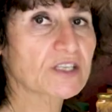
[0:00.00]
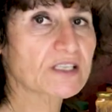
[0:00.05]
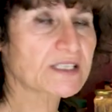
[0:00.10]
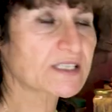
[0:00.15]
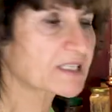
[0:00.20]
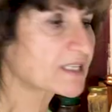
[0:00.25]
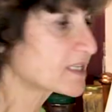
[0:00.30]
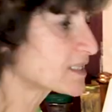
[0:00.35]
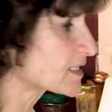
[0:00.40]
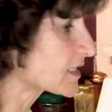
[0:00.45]
just
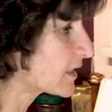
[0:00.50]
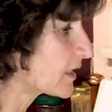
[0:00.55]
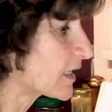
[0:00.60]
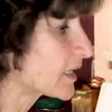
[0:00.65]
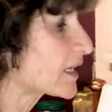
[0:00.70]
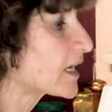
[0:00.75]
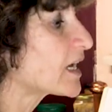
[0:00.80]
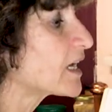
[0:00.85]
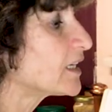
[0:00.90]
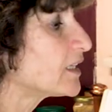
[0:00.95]

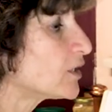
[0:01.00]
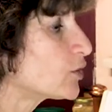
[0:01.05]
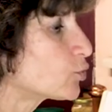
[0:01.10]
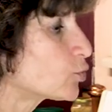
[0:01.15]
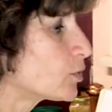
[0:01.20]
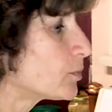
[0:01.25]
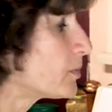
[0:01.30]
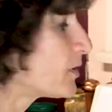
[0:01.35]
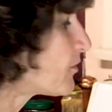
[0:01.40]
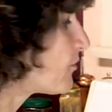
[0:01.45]
seasoning, and it
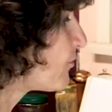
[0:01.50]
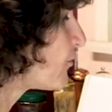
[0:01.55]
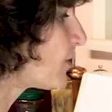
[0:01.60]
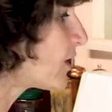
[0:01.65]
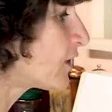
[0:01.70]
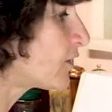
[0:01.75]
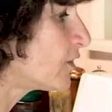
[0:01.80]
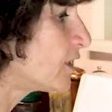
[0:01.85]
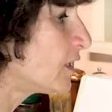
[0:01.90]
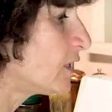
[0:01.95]
will be
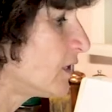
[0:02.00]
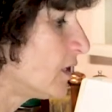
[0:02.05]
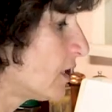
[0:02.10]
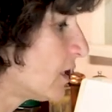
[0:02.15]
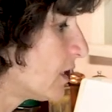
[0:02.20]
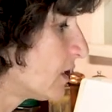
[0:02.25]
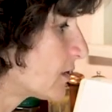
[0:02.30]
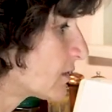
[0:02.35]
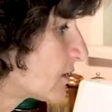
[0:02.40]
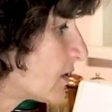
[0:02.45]
very
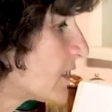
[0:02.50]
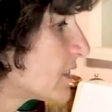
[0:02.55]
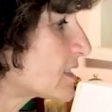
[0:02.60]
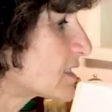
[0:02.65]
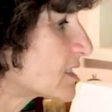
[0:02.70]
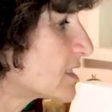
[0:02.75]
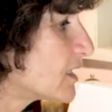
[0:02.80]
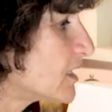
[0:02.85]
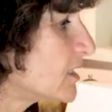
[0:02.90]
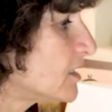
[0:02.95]

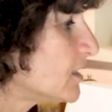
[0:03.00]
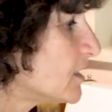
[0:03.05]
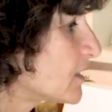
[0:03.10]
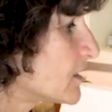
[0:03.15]
tasty